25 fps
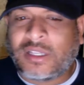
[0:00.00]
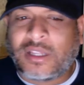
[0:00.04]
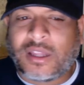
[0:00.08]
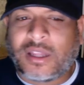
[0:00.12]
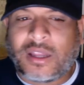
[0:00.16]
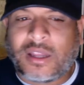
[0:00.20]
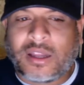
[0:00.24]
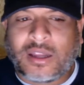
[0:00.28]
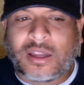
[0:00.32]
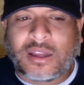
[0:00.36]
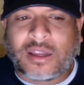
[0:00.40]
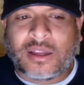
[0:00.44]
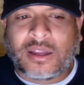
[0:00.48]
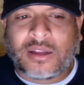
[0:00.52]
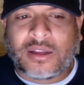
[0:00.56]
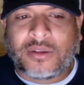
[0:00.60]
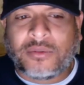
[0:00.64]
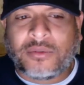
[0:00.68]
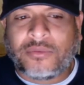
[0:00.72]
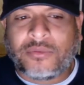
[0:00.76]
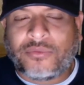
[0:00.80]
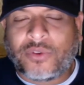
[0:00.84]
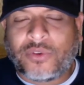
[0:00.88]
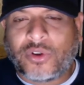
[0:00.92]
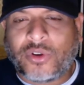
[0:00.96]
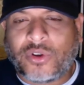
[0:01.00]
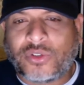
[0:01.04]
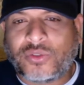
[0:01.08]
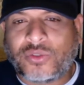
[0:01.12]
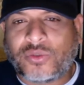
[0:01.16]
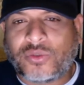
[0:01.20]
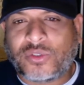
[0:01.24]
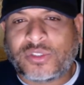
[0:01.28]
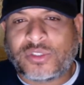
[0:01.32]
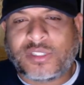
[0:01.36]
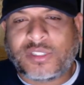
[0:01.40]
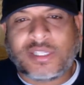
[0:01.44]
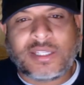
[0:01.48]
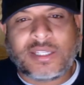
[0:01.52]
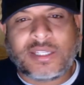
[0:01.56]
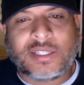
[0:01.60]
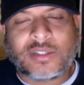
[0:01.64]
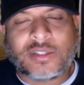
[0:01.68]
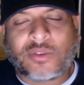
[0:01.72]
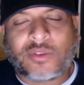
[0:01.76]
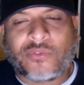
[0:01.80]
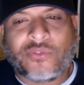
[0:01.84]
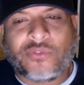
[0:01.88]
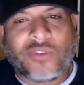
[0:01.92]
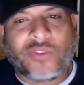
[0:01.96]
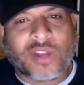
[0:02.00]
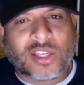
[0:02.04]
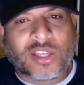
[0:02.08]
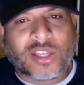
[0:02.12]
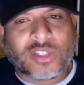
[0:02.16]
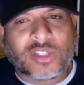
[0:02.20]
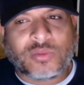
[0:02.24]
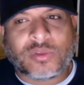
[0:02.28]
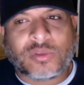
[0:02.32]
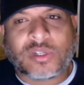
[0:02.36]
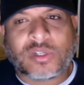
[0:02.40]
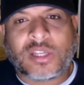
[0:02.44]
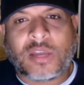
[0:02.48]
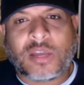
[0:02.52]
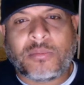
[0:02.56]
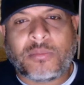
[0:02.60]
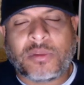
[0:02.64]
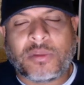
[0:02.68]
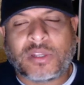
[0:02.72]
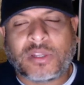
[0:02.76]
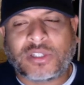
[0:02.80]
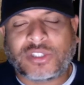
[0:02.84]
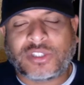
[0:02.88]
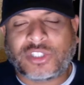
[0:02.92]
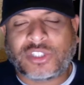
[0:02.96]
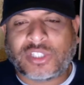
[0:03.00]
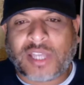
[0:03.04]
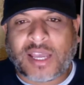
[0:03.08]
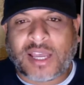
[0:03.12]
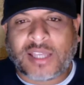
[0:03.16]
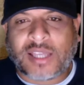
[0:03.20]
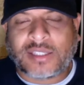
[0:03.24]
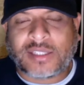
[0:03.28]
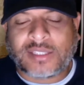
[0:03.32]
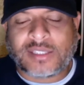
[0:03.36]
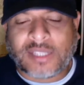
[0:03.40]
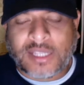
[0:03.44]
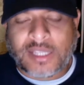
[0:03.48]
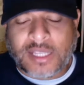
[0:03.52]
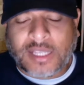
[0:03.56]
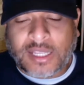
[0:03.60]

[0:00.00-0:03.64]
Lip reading: Vergil Ortiz flush with a couple of good shots.